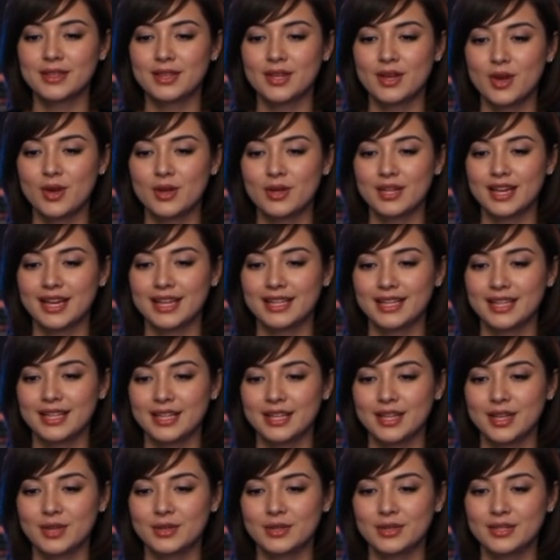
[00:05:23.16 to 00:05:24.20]
Codex
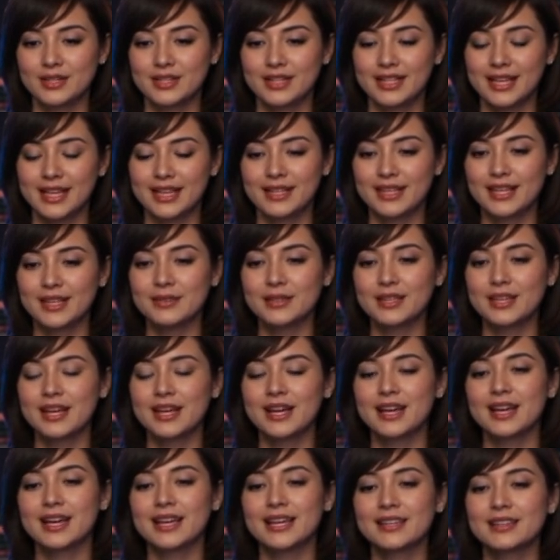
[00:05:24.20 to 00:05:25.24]
can hallucinate
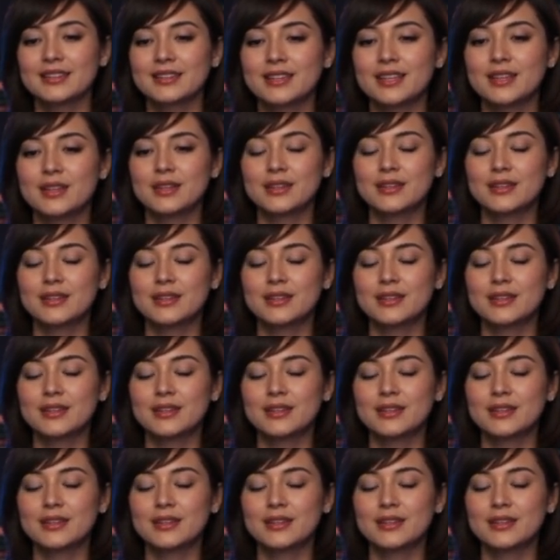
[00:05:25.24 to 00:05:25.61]
APIs,